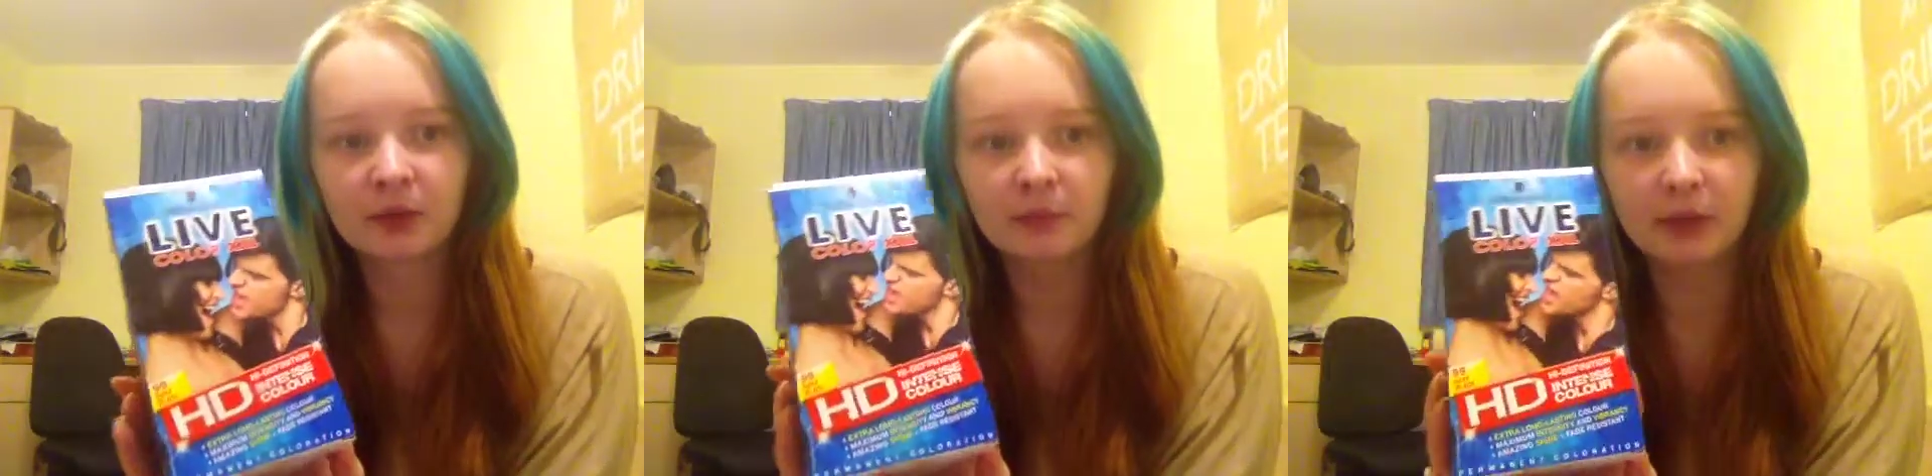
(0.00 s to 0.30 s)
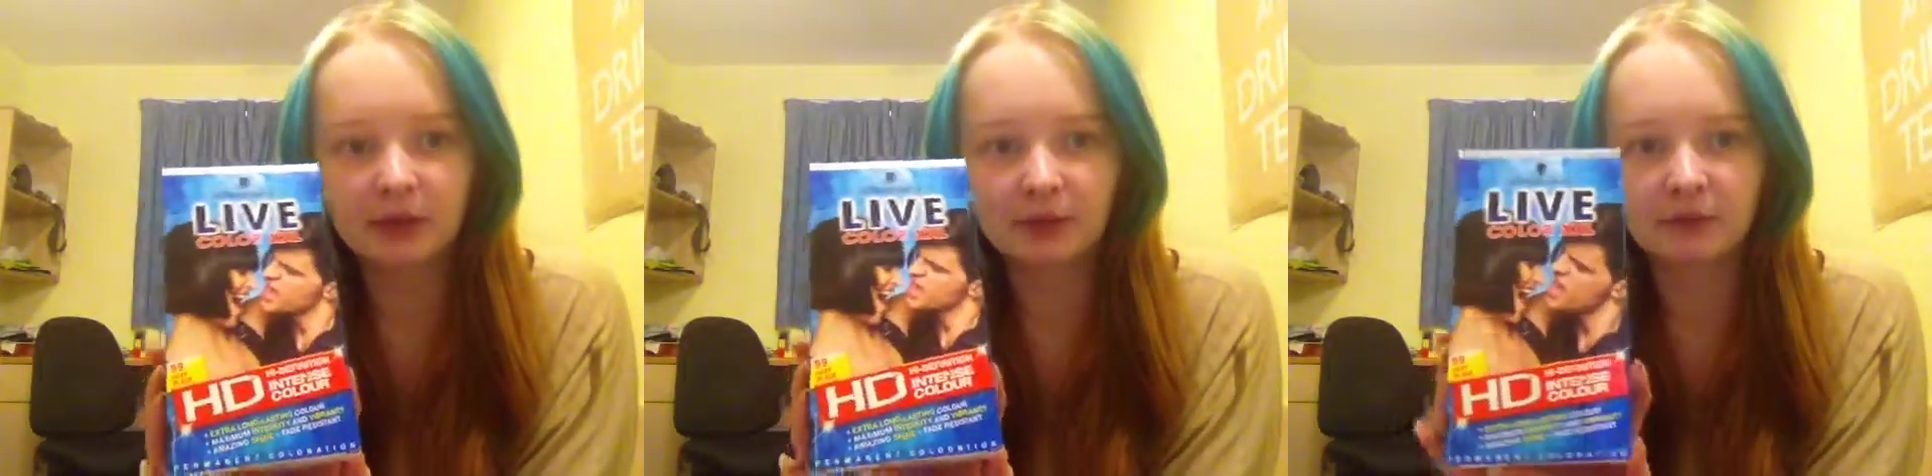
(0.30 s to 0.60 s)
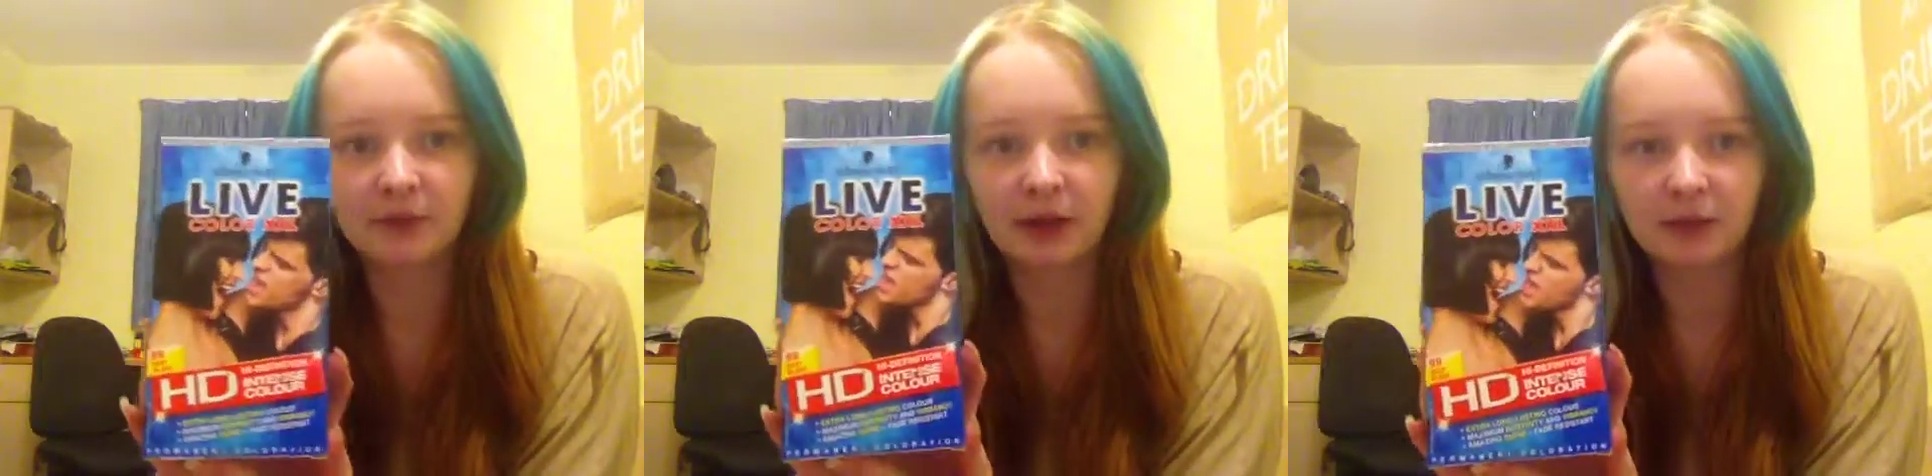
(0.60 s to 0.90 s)
Mystic
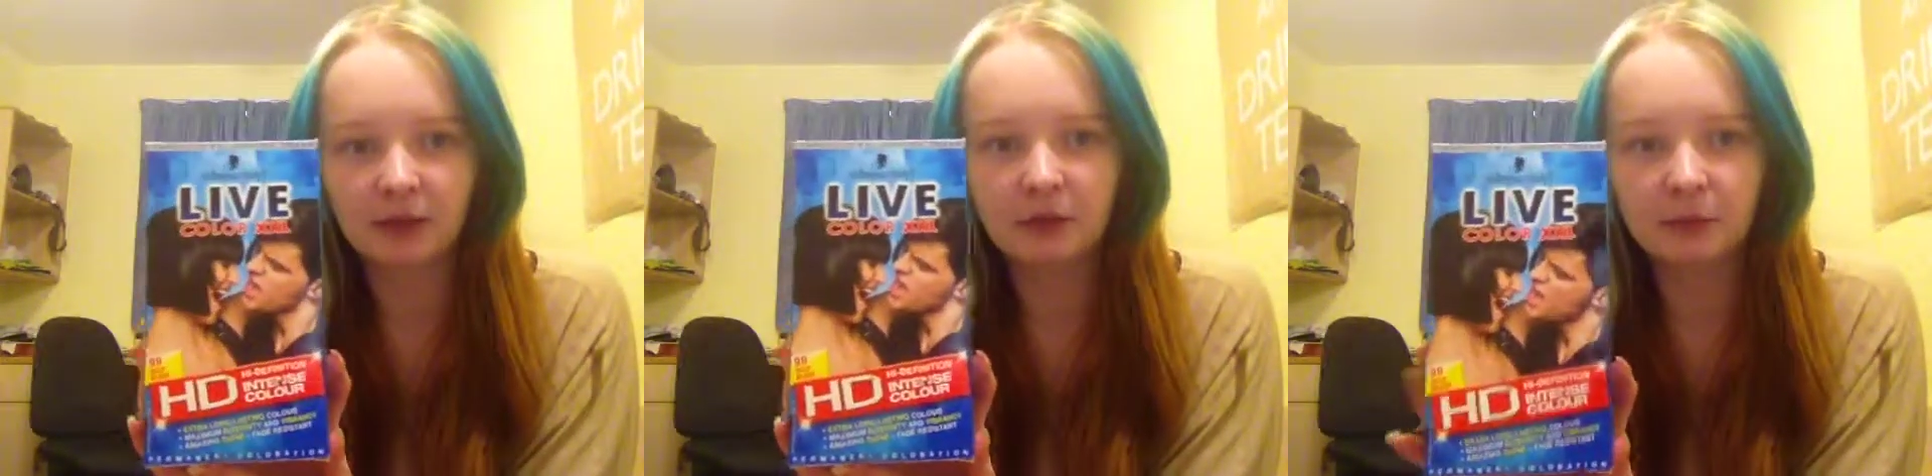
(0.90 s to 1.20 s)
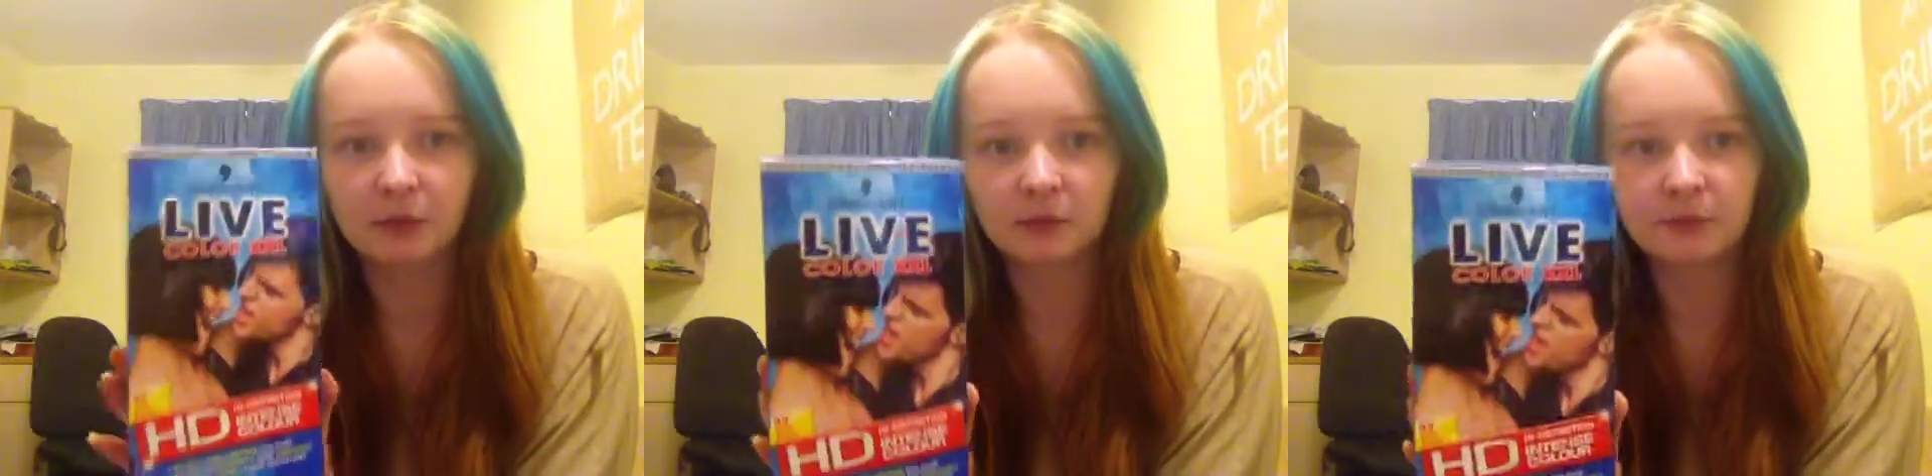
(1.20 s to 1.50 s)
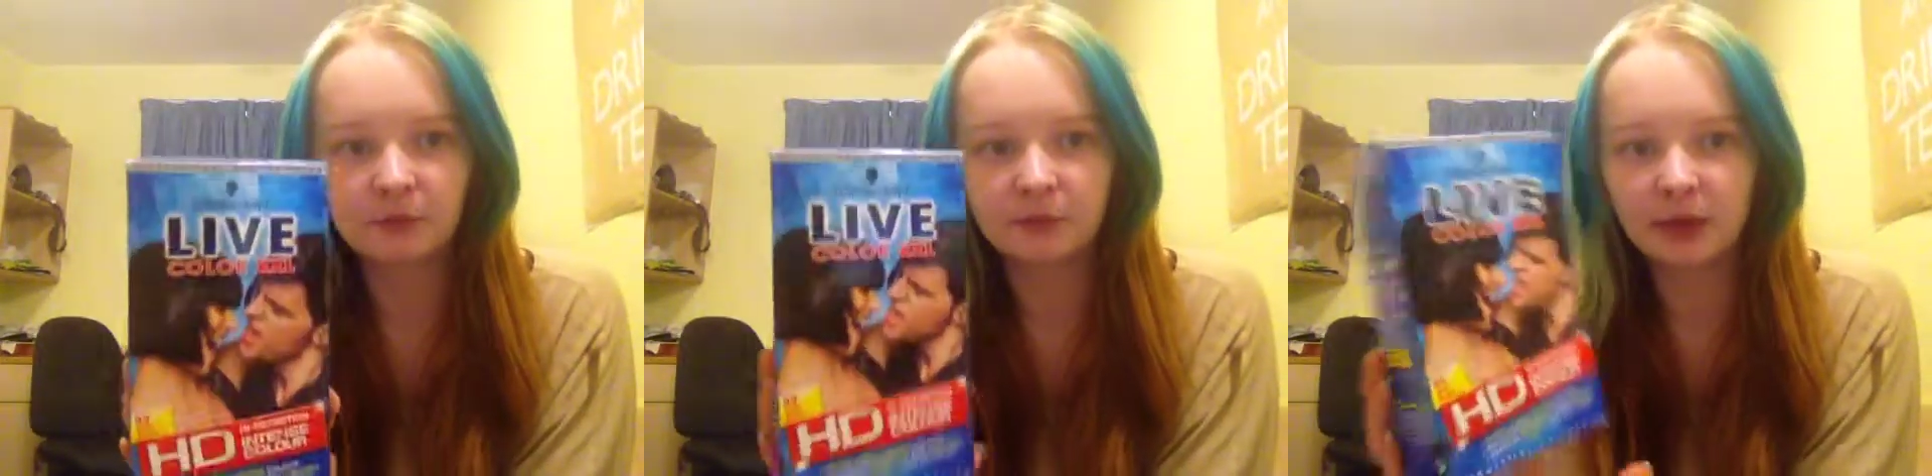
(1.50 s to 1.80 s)
Violet, but
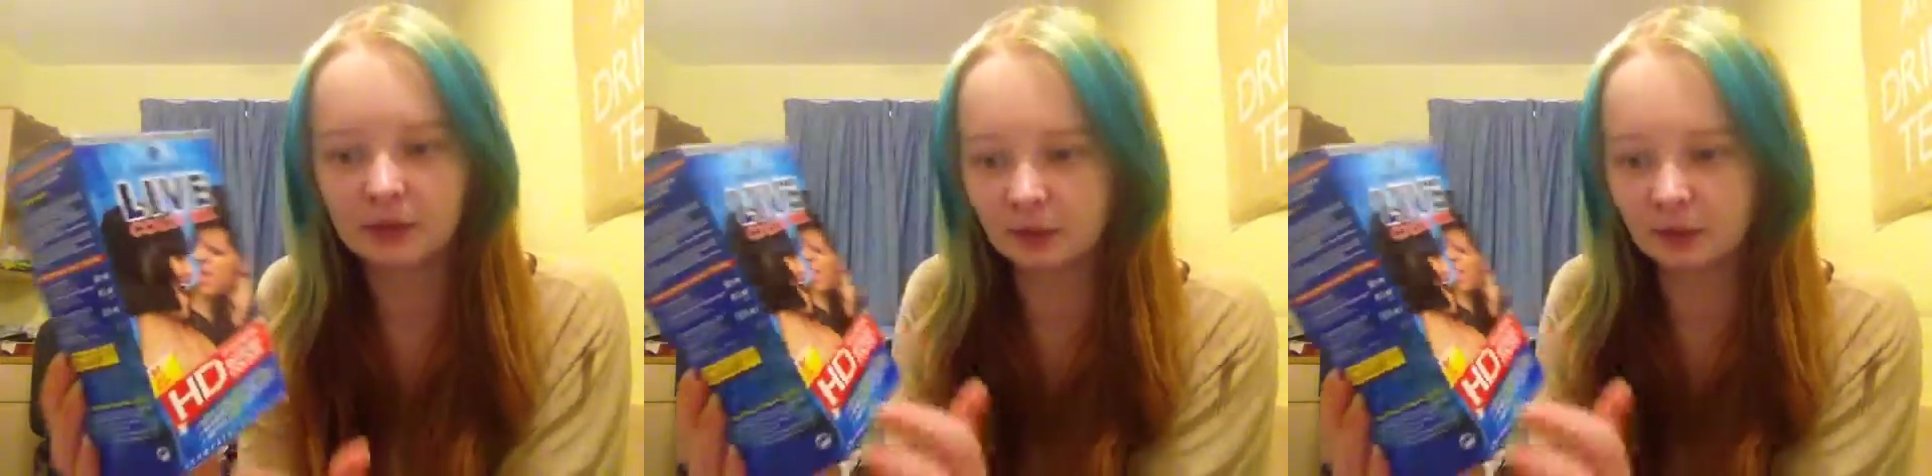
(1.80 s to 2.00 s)
this